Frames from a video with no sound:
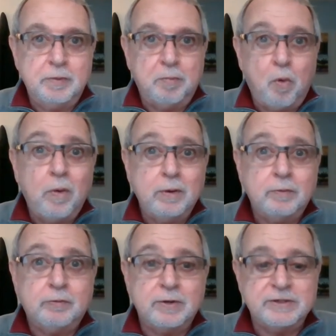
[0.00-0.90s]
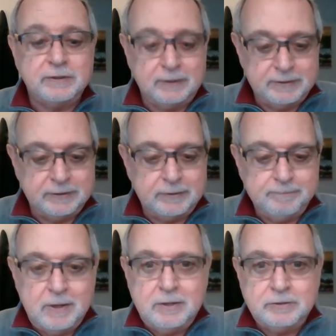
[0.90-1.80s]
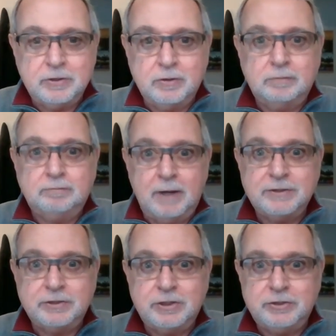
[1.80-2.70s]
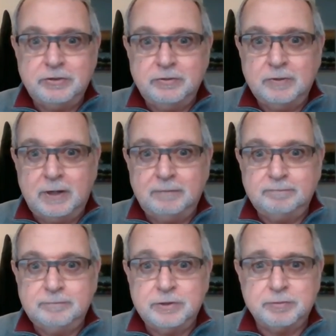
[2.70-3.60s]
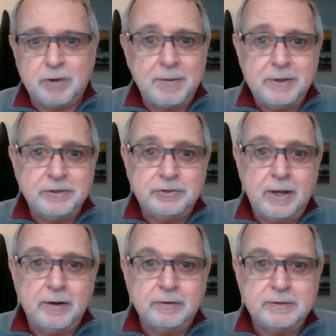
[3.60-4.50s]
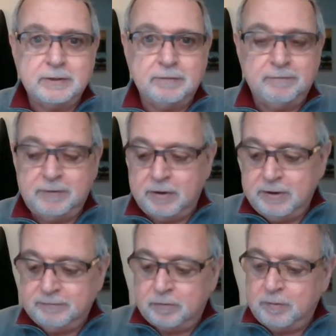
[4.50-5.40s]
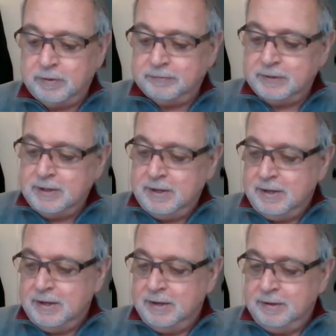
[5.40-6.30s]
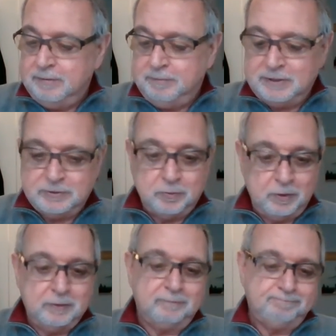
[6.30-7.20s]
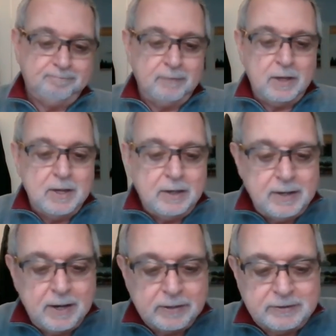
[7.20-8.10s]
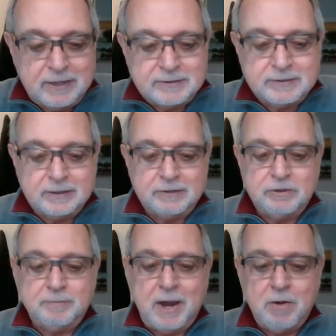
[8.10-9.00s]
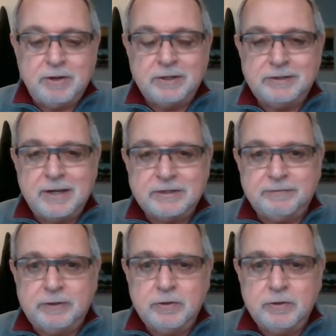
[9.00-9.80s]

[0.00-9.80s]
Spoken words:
Saliza. So I suggest you subscribe to his channel. It's a very informative piece of work. Now, the Texas Electric Power Catastrophe, who's to blame for that?